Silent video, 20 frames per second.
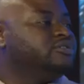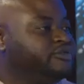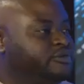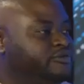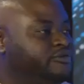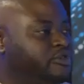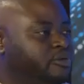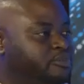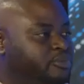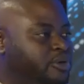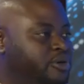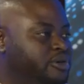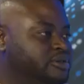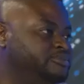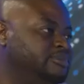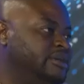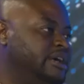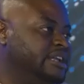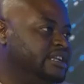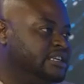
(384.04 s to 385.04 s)
football is
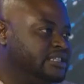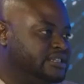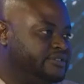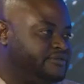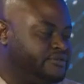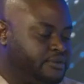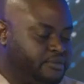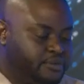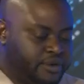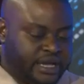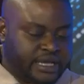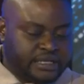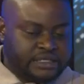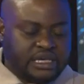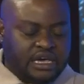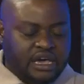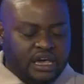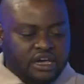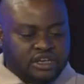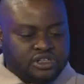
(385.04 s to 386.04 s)
played in different ways.
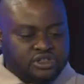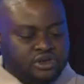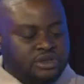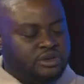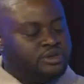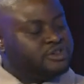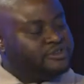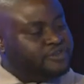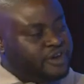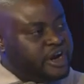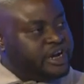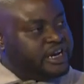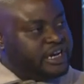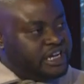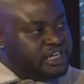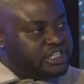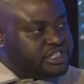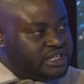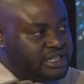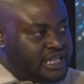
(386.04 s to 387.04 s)
So it was very
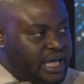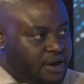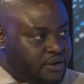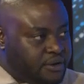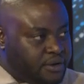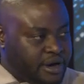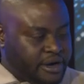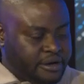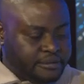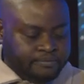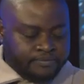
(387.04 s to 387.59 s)
niche in that way.